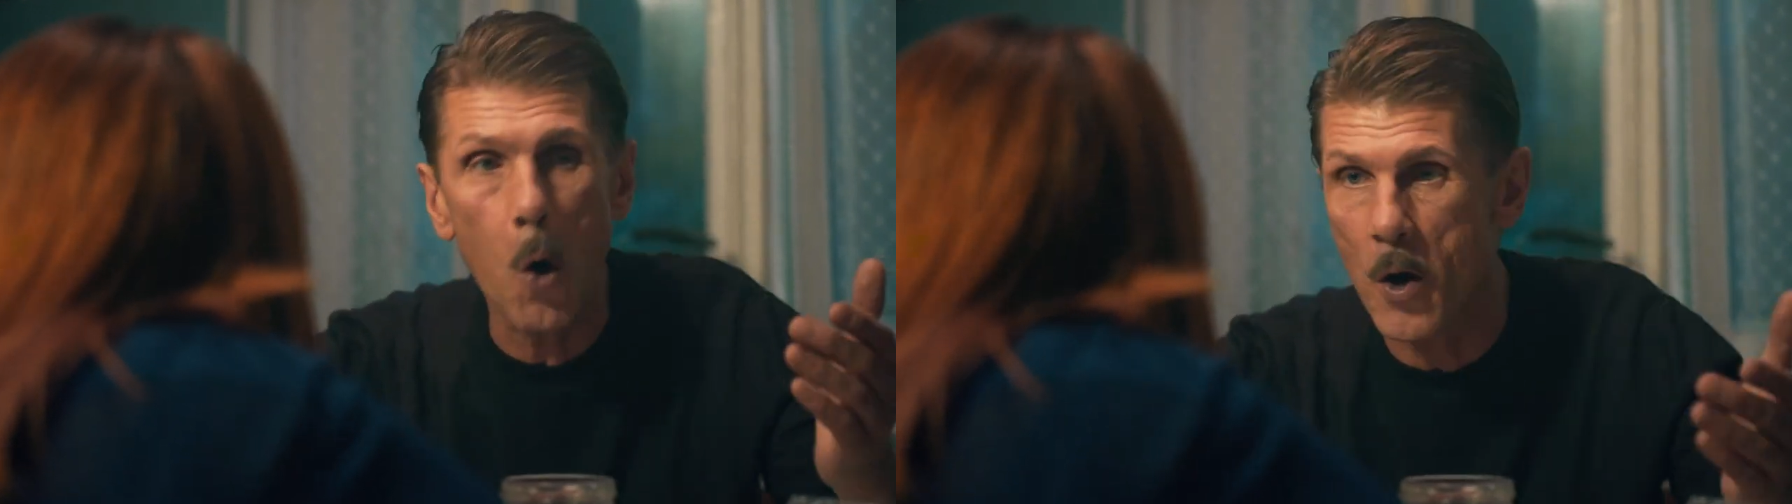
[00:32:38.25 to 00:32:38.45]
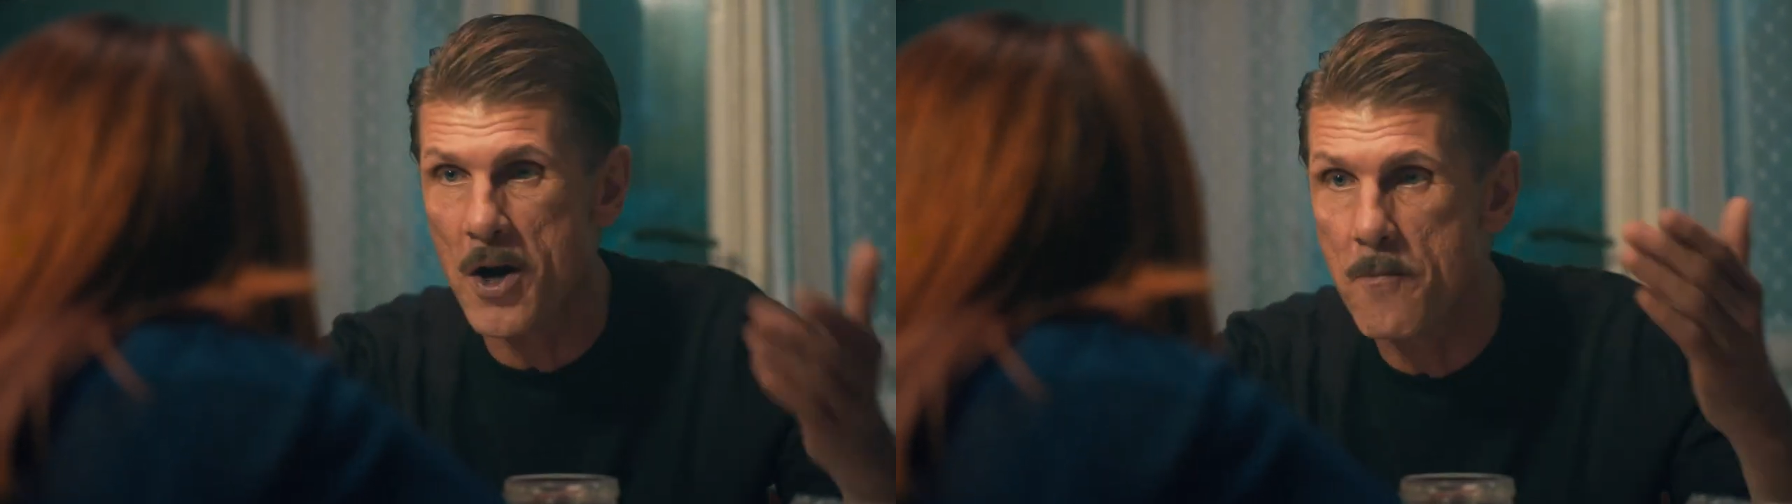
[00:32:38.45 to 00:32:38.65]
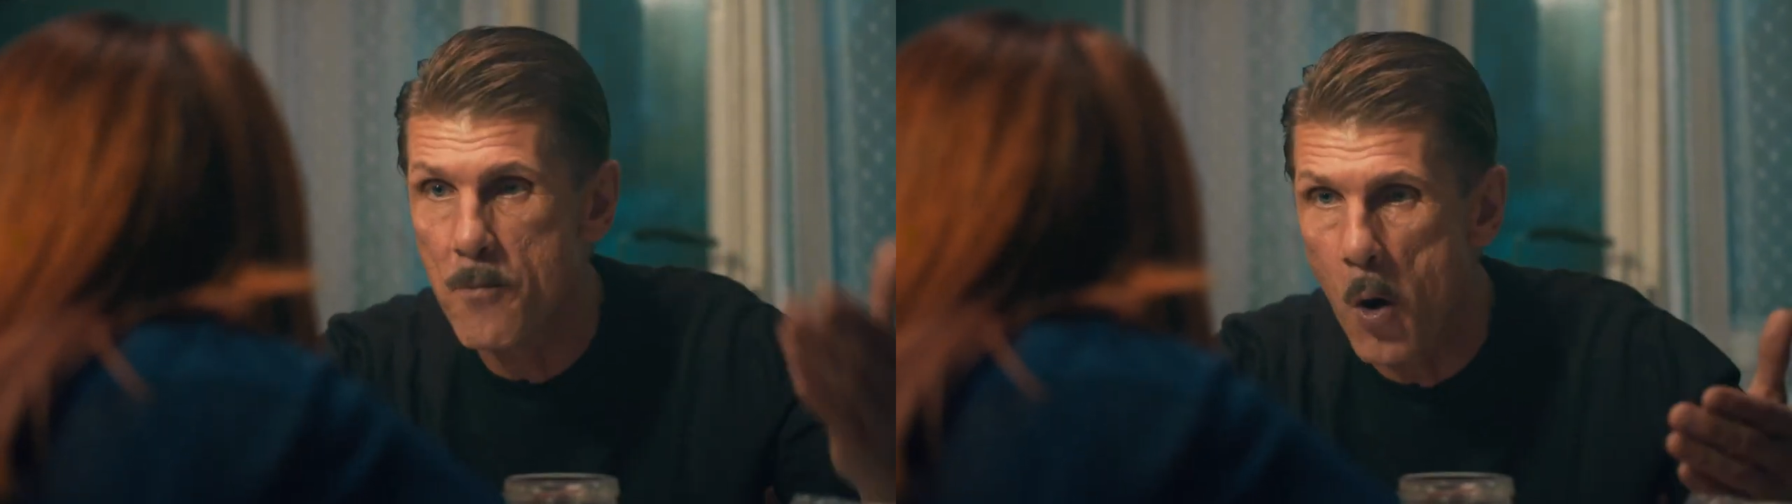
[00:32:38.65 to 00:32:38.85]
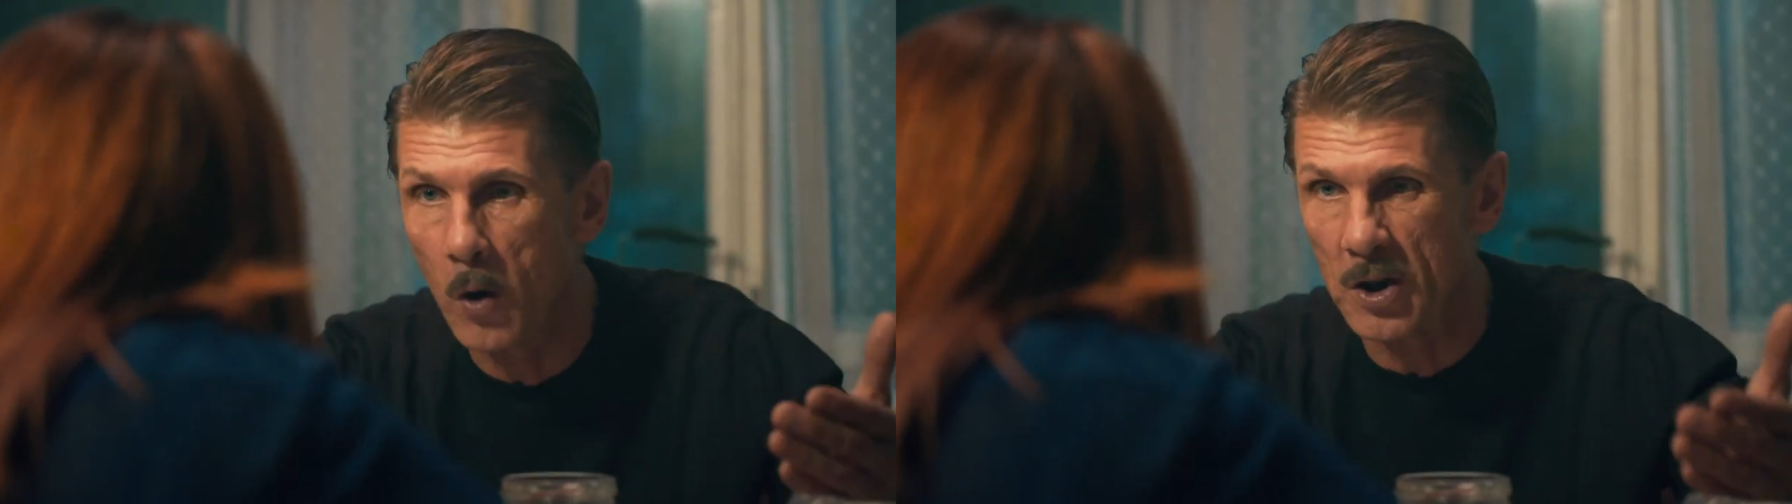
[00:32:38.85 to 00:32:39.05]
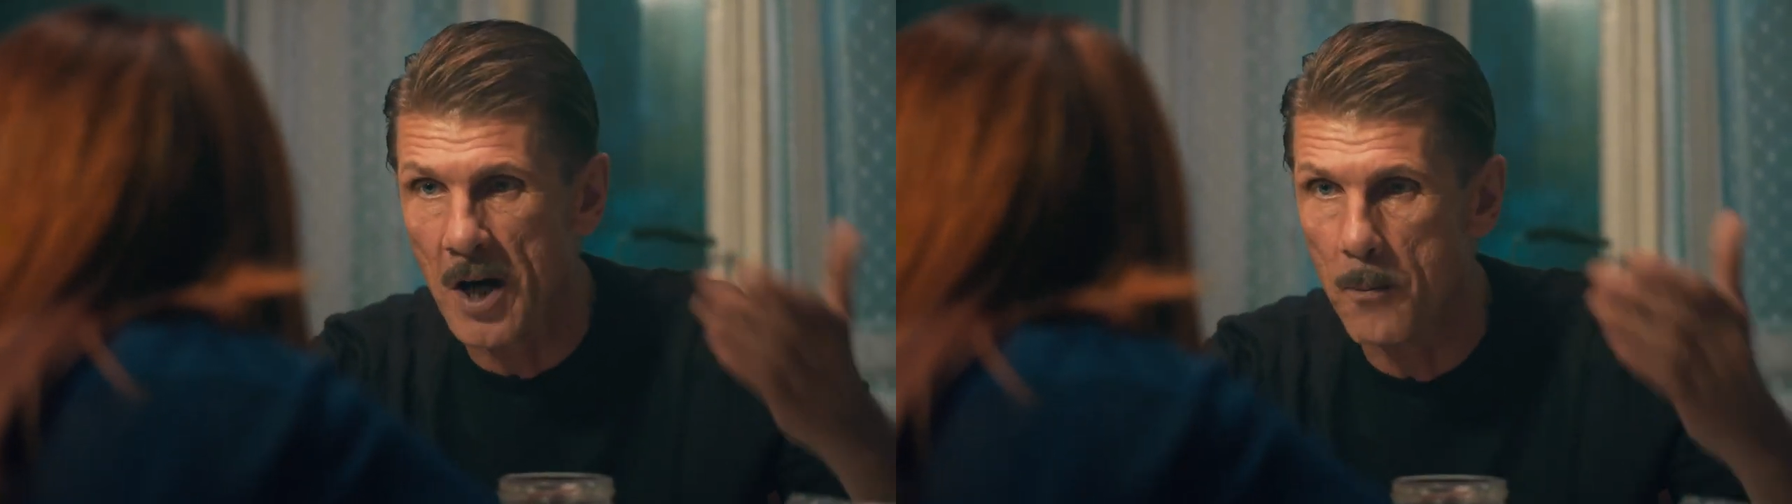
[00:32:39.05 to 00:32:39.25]
Who
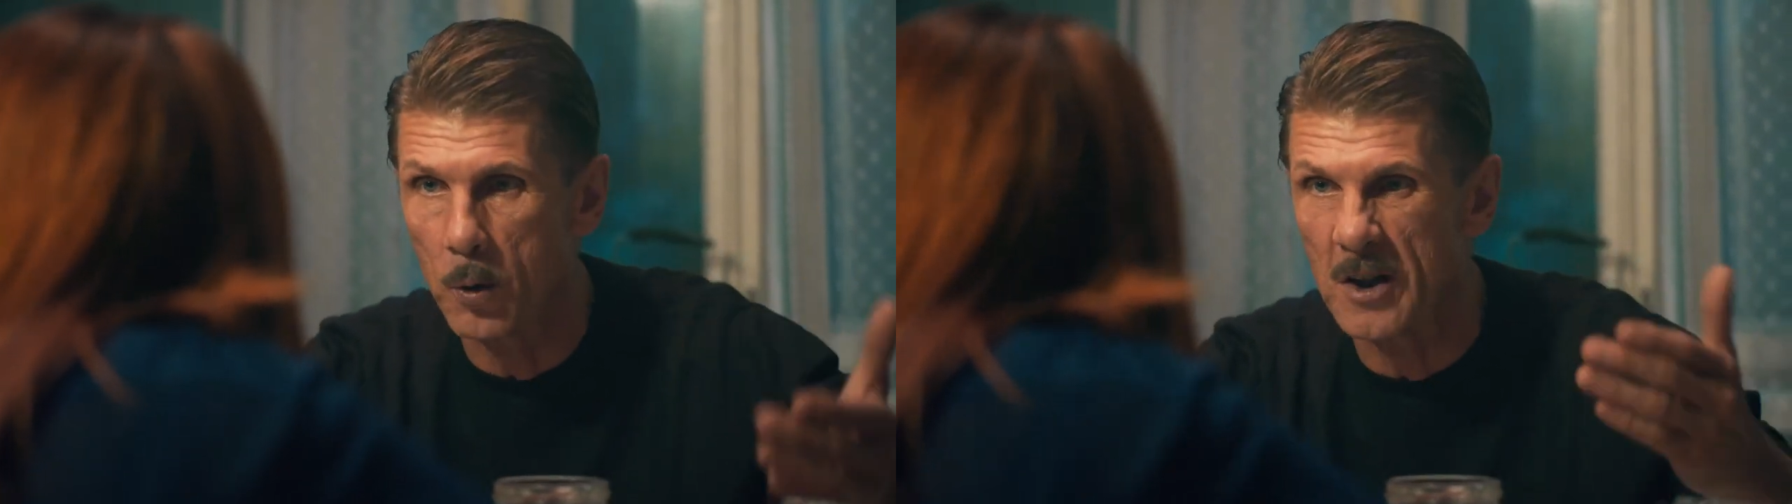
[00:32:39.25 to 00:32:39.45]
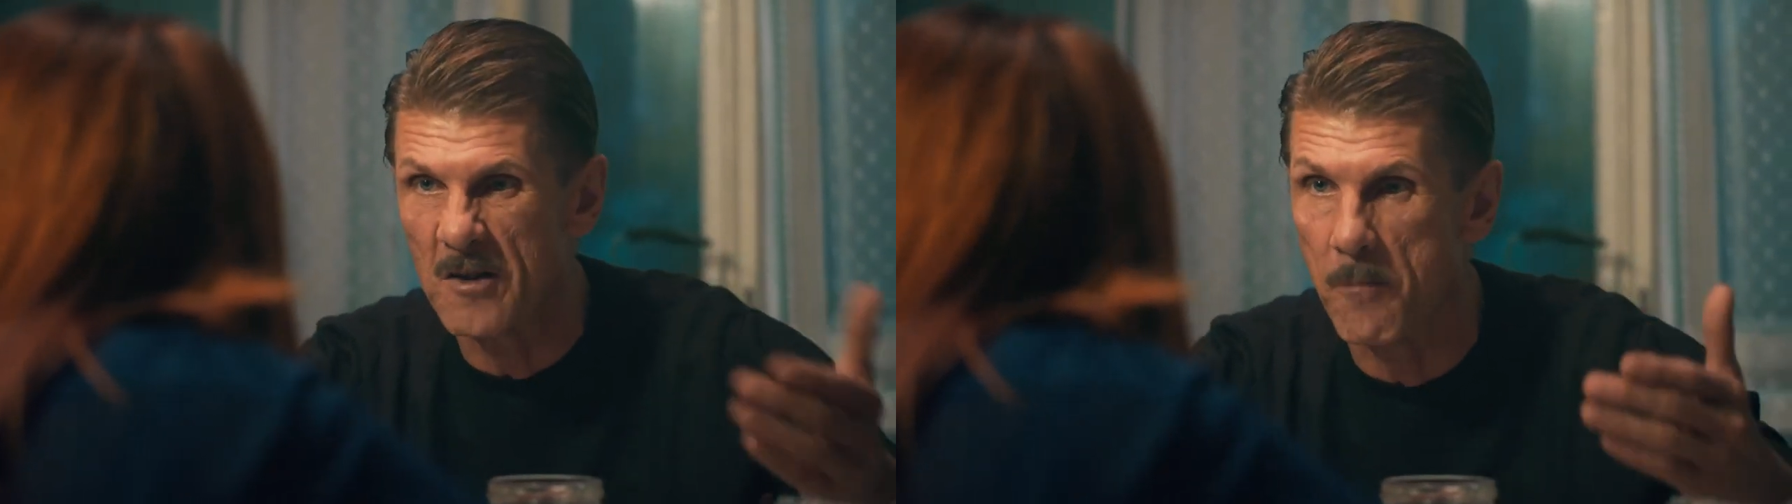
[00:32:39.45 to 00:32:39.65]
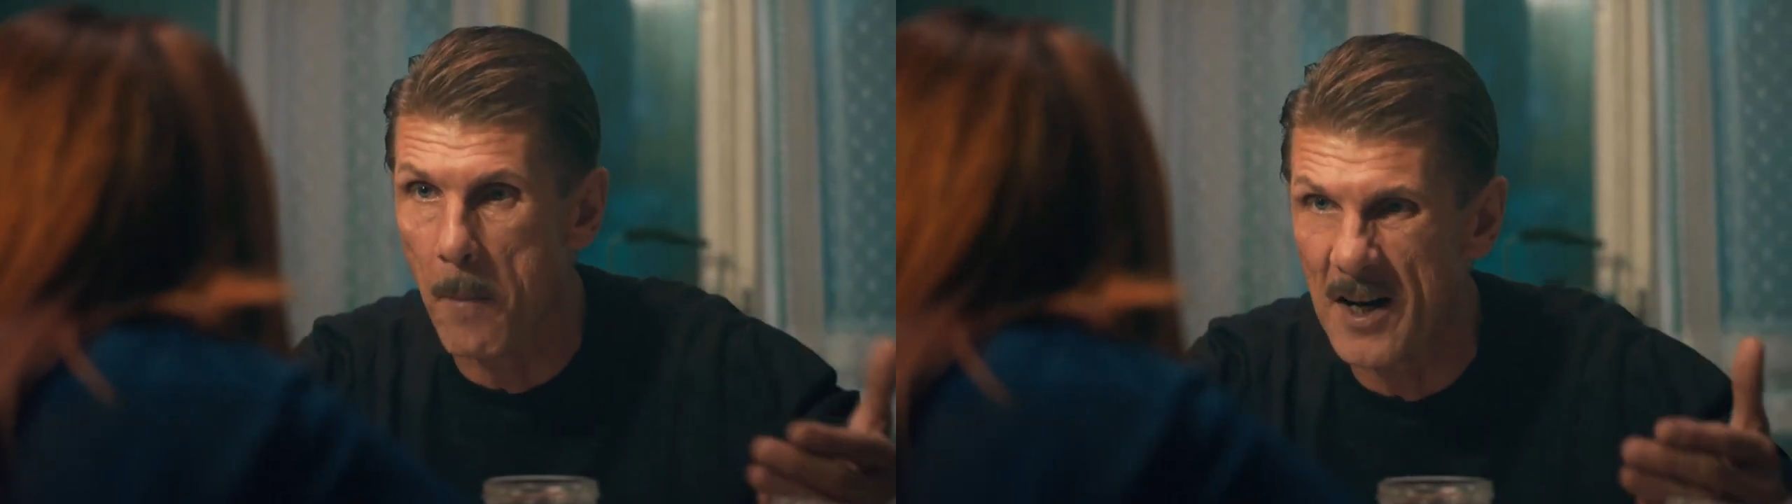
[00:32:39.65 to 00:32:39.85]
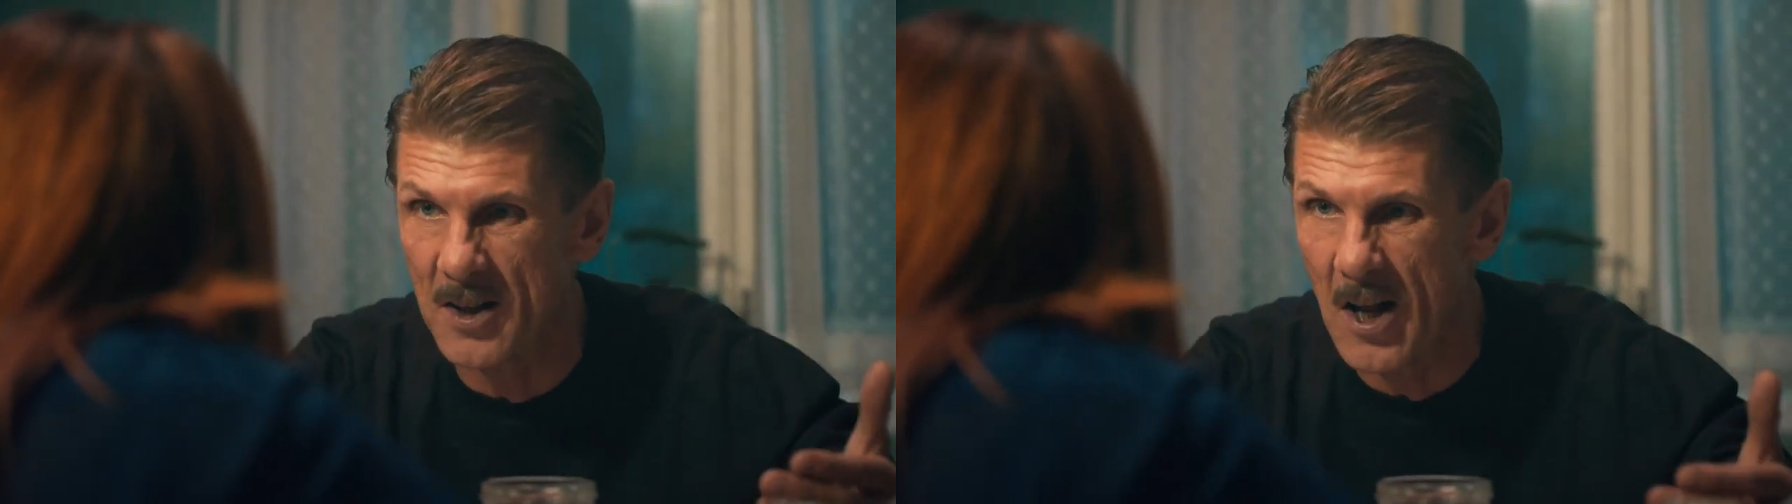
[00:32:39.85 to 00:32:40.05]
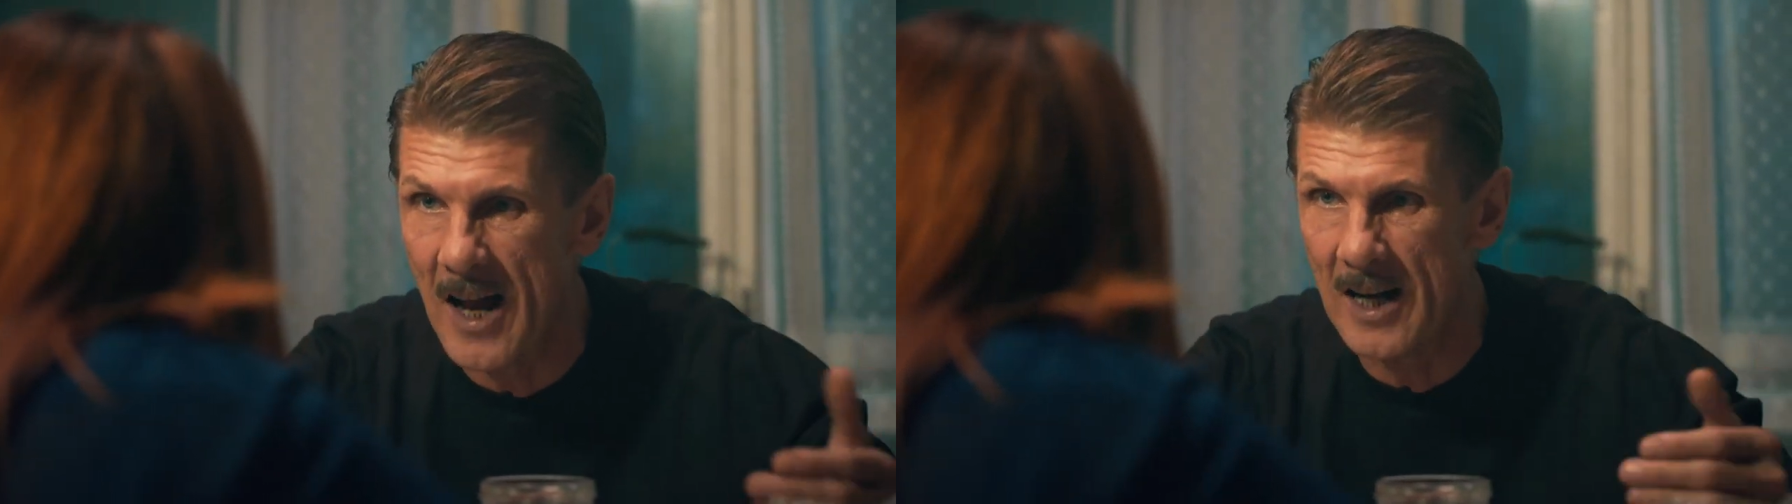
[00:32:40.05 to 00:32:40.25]
will look for a kid in a